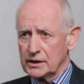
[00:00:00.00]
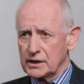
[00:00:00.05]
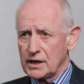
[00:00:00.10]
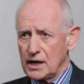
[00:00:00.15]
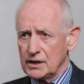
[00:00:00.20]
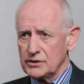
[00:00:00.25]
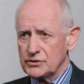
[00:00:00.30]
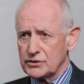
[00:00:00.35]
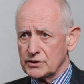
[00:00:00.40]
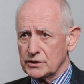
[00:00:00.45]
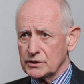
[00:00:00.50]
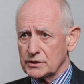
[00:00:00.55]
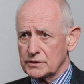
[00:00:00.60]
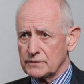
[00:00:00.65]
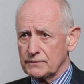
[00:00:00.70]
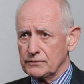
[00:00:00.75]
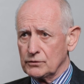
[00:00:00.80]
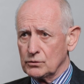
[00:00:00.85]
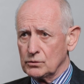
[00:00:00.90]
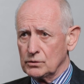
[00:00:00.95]

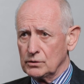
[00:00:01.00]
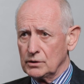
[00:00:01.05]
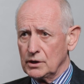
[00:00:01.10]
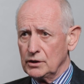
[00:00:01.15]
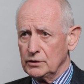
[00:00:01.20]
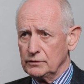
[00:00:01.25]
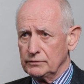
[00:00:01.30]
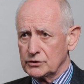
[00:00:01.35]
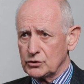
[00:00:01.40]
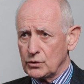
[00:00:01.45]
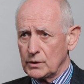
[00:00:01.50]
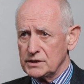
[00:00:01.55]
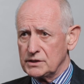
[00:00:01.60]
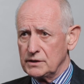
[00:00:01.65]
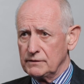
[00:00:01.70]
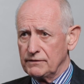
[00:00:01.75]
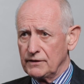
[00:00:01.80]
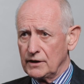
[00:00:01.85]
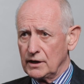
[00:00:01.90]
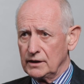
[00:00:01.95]
cases for over
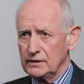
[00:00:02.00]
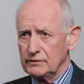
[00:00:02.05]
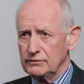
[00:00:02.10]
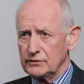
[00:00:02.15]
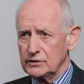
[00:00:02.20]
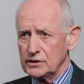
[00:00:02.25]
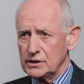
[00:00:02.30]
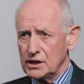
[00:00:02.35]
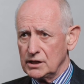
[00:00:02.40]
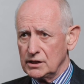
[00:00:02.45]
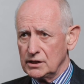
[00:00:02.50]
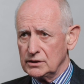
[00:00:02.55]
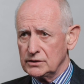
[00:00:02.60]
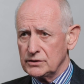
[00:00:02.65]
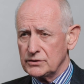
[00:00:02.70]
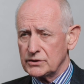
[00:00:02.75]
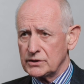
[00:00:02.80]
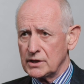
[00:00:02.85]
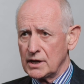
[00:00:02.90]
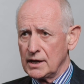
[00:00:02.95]
25
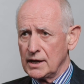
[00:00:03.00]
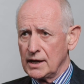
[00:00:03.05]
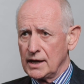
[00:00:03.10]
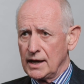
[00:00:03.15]
years,